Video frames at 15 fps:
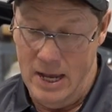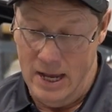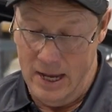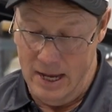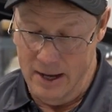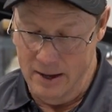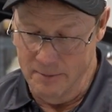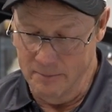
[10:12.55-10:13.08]

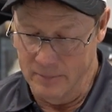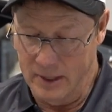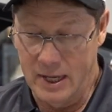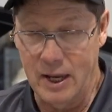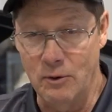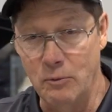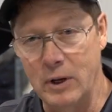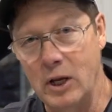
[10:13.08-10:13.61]

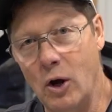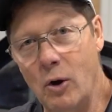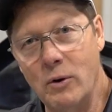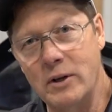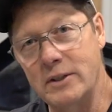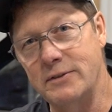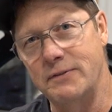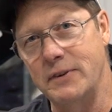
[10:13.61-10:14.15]
Can we
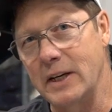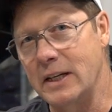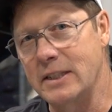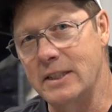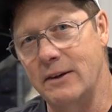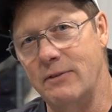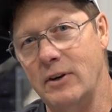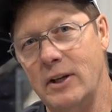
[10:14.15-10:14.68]
always
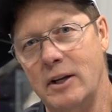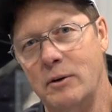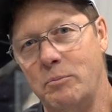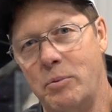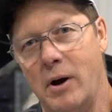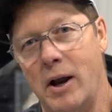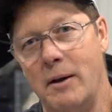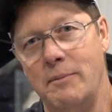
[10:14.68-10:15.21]
fix every little
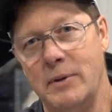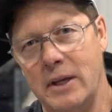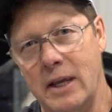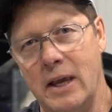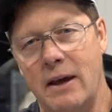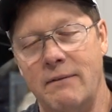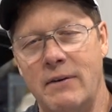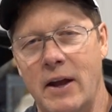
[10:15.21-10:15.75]
problem that you
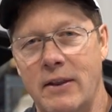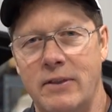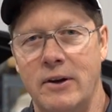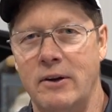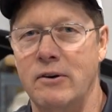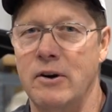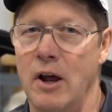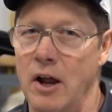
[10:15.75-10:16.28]
have out
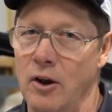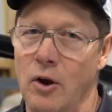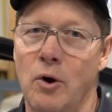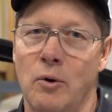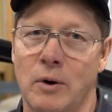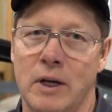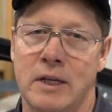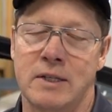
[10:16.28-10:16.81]
there? Not
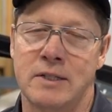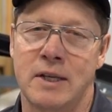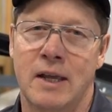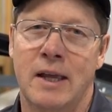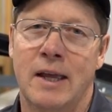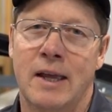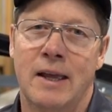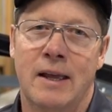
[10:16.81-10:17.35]
always.
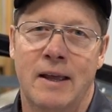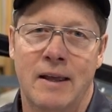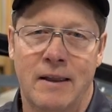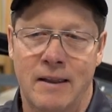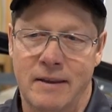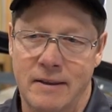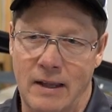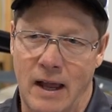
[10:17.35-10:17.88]

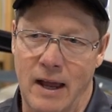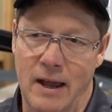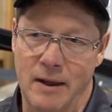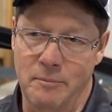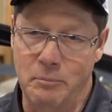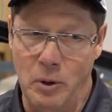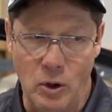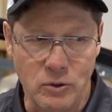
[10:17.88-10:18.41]

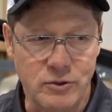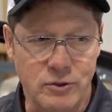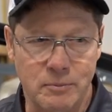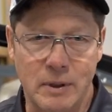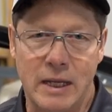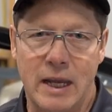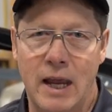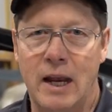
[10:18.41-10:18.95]
Boats are
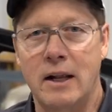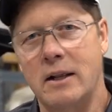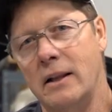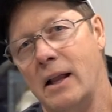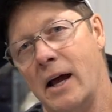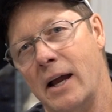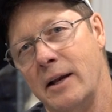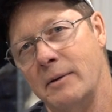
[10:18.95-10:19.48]

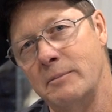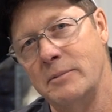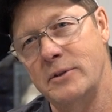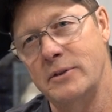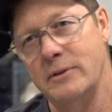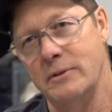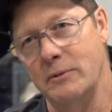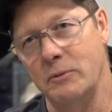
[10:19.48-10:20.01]
mechanical
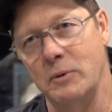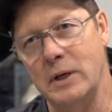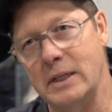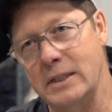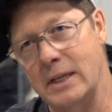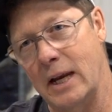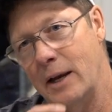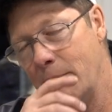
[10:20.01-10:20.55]
items. We
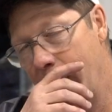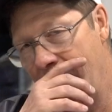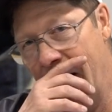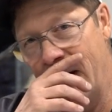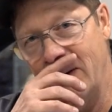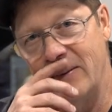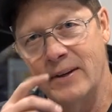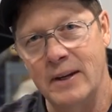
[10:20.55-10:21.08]
send them
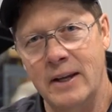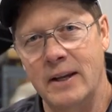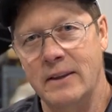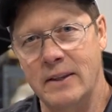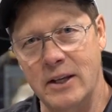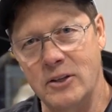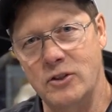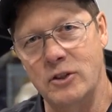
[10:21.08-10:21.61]
out.
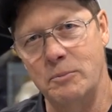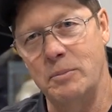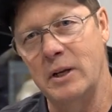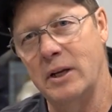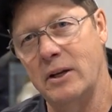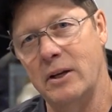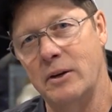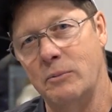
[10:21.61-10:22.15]
They should
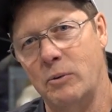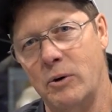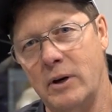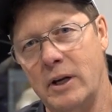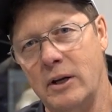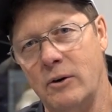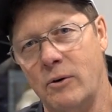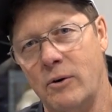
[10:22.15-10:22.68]
be in good
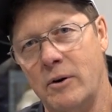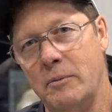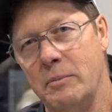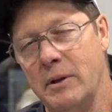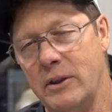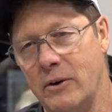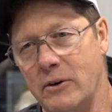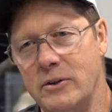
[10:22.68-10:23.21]
working order,
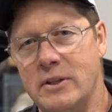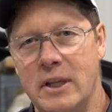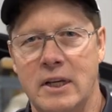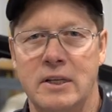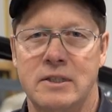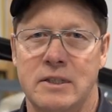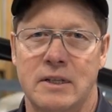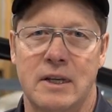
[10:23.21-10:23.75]
but there's
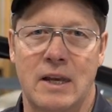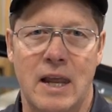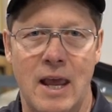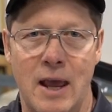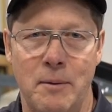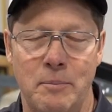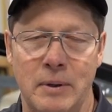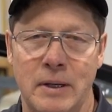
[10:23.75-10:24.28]
things that can
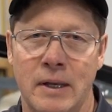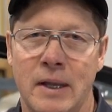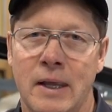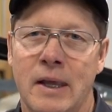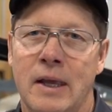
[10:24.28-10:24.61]
happen.